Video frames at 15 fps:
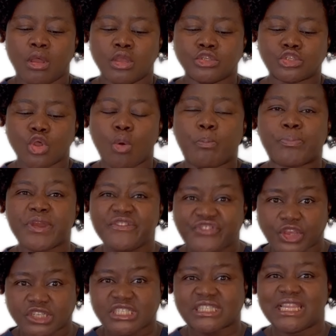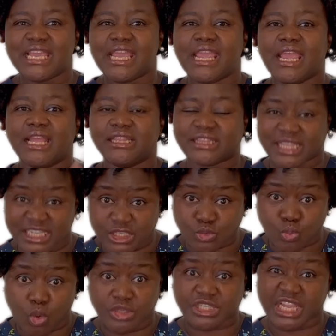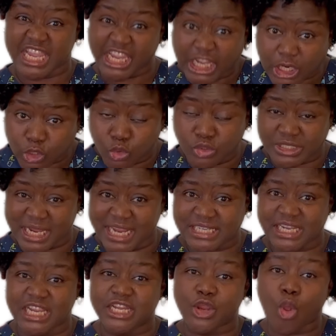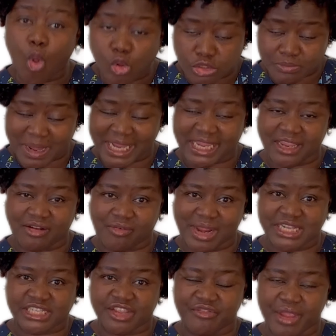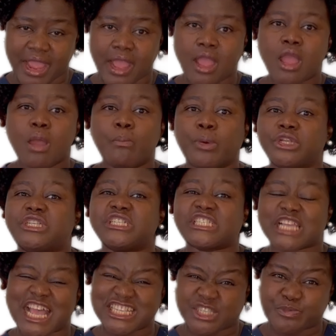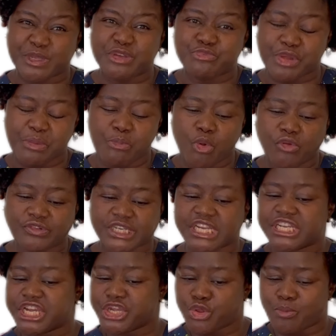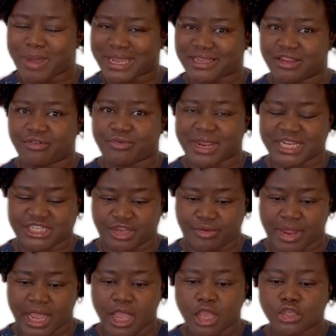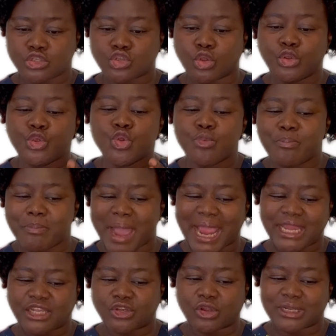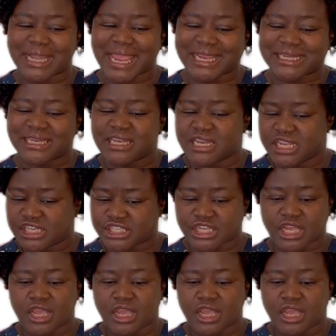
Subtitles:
So previously, this was included in the old marking criteria, but this has been removed in the new marking criteria. So you might not likely need